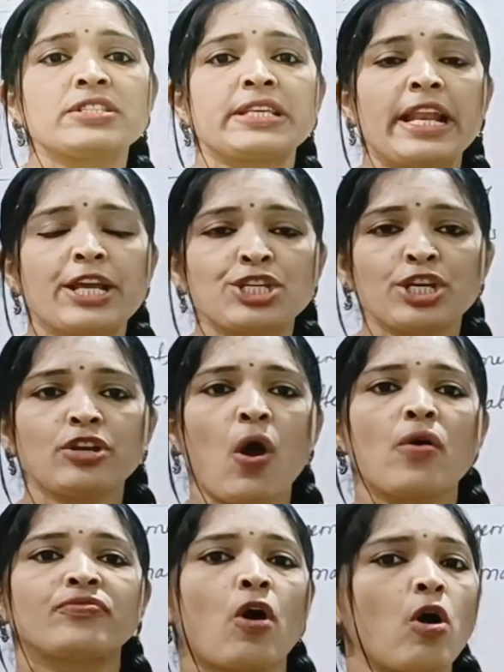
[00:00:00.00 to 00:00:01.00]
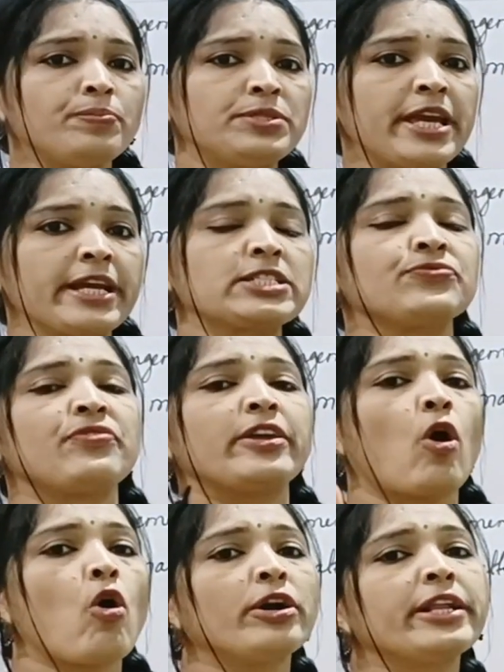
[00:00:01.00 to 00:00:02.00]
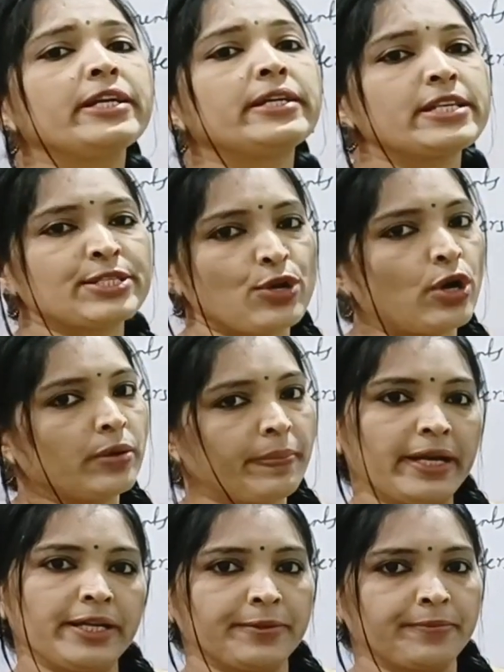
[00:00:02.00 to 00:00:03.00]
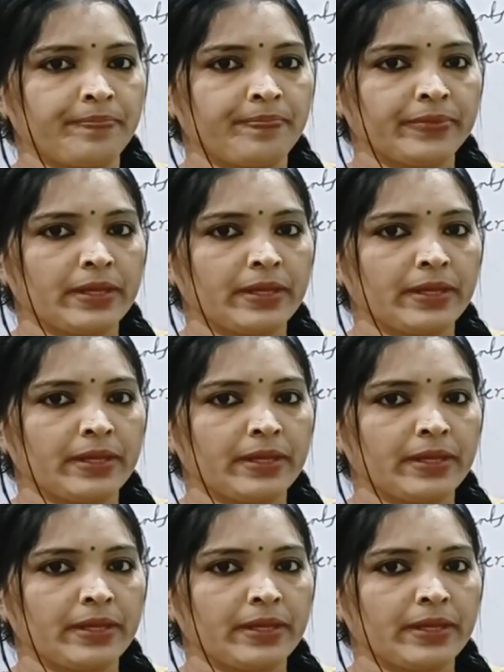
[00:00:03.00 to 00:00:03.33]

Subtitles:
of selection of objects when order does not matter.